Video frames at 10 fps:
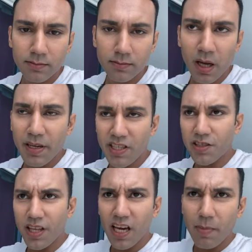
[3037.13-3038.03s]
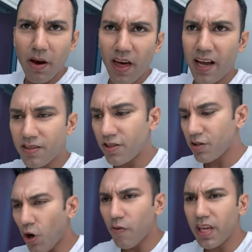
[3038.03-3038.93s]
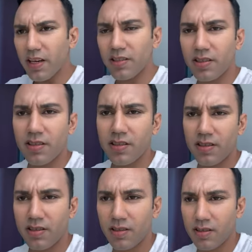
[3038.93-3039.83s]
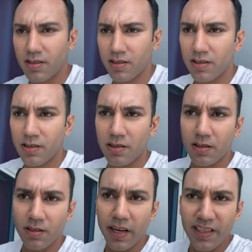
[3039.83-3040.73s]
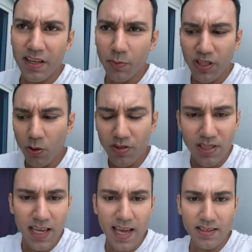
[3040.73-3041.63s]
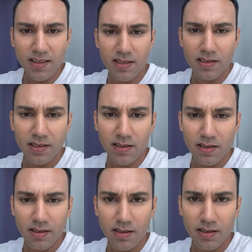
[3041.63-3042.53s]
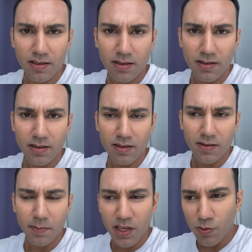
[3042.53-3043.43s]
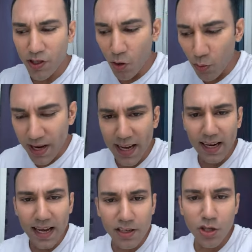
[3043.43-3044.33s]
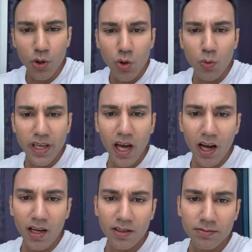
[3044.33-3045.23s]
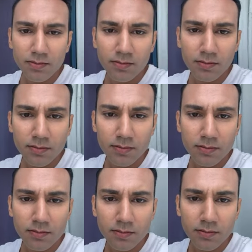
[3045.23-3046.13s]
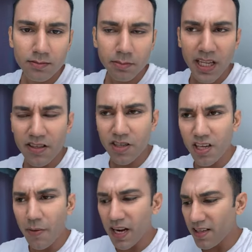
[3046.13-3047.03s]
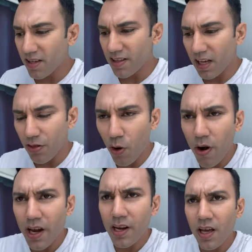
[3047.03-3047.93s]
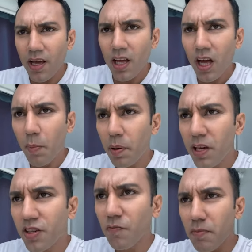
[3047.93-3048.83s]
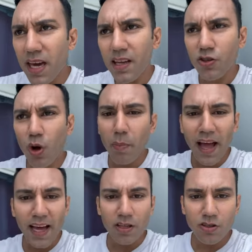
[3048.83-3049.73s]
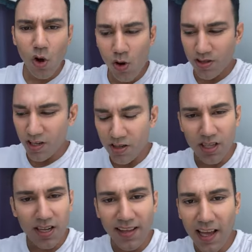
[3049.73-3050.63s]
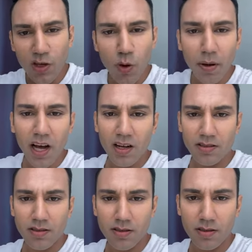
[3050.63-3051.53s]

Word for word: I mean, just think about that. It's just obvious. And yet we don't see it because we don't realize who we are. But that's just how it is. It's like throwing a piece of meat to a pack of dogs. They're just going to tear you apart.